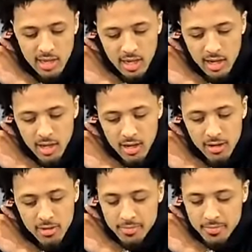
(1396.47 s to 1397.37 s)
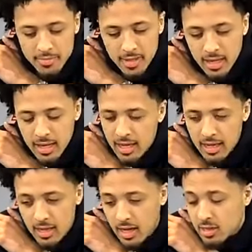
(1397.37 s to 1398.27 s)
I